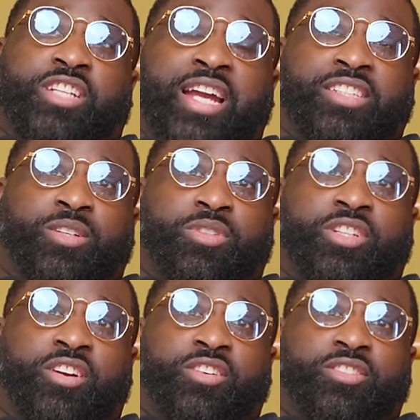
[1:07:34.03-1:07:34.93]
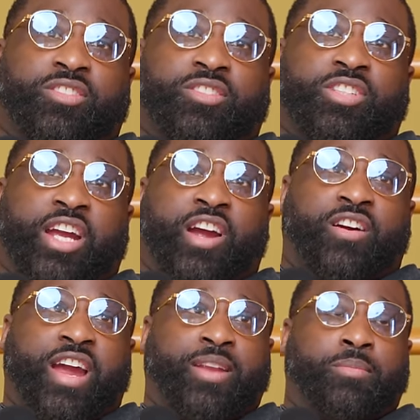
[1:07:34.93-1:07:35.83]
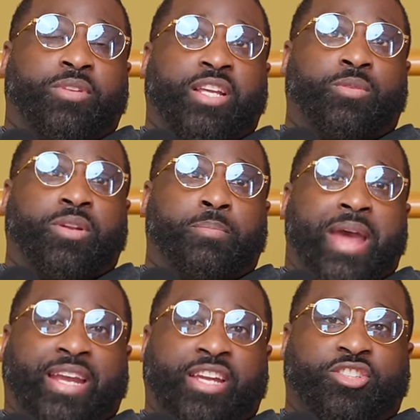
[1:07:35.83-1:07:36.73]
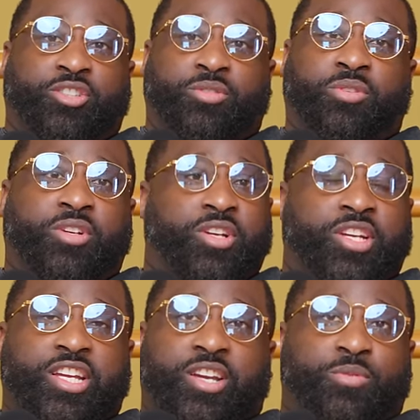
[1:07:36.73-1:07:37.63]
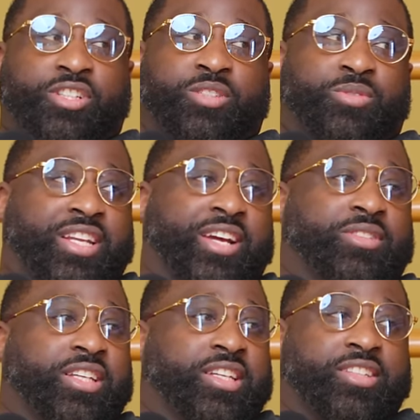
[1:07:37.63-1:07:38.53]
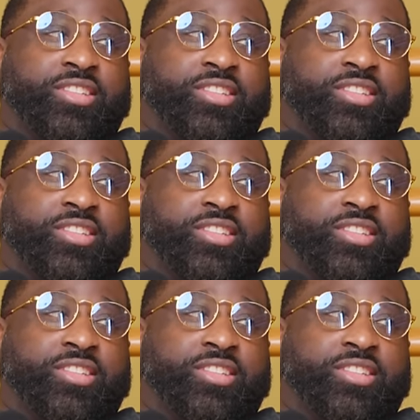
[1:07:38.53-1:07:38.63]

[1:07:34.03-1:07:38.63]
Tyson was hurt. JR had a dealing with a back issue. We just wasn't healthy.